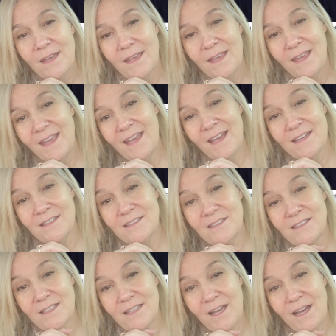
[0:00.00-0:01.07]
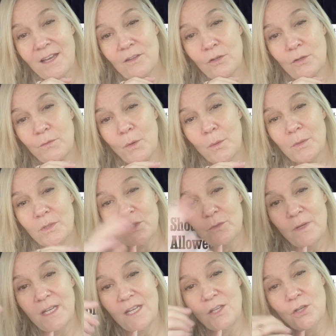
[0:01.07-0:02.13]
and I look forward to
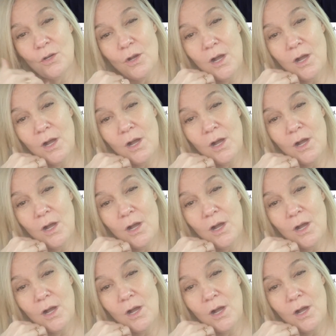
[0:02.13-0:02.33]
reading your